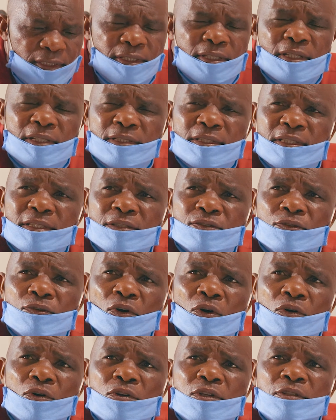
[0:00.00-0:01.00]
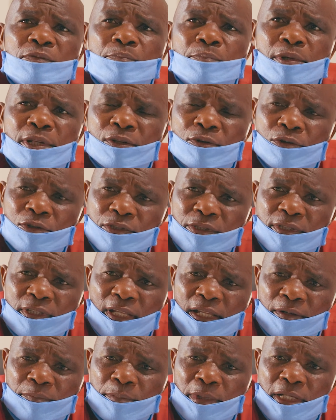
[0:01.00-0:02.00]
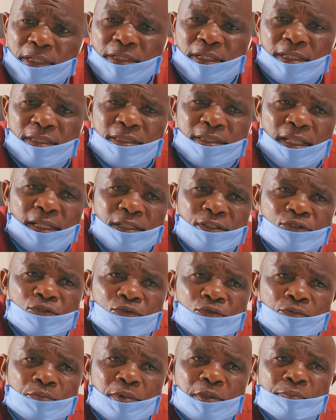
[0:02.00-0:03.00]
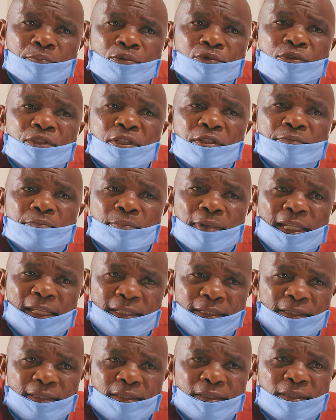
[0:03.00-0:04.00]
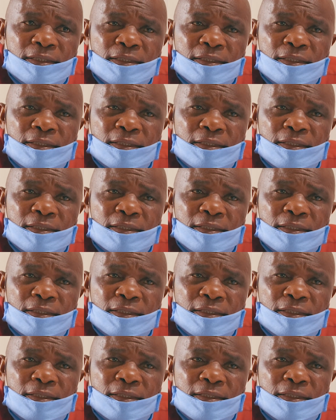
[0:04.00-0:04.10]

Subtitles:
has its own precautionary measures that should be put in place,